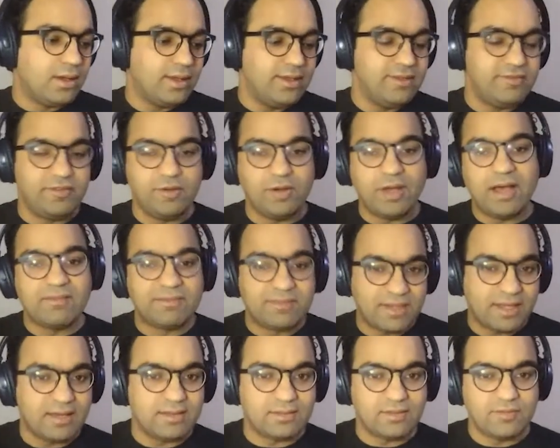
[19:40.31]
if you have
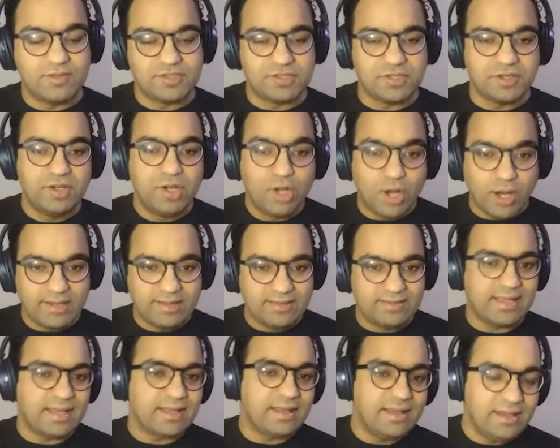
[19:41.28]
tasks which are not
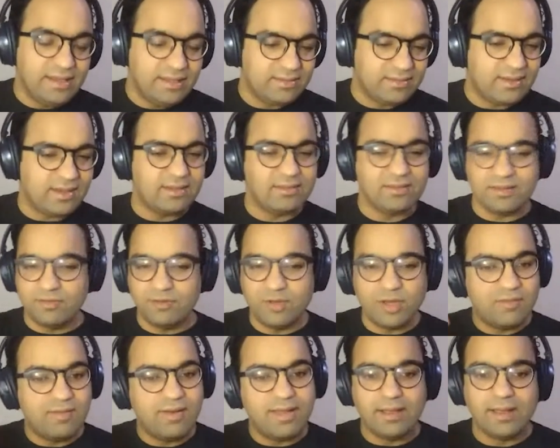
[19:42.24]
exactly these tasks. If
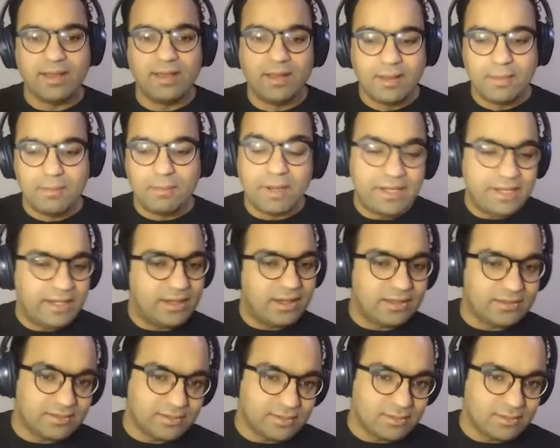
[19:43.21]
you have like multitask